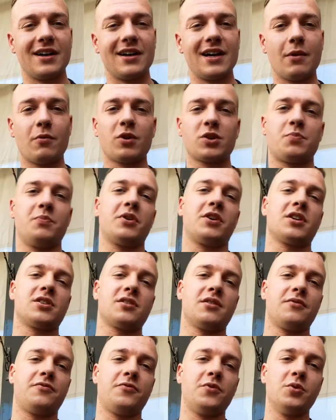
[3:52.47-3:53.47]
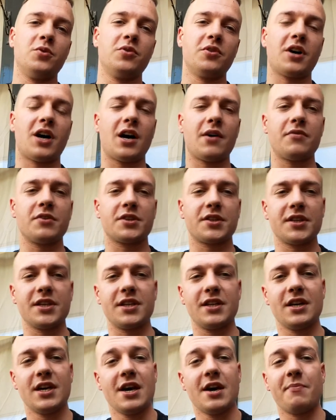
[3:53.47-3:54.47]
It was because of the food,
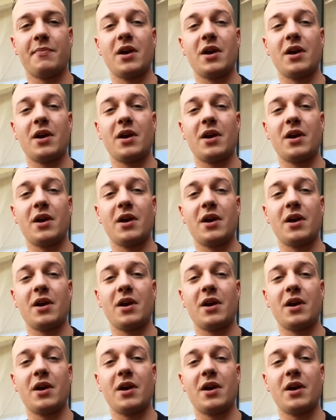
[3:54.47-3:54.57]
obviously.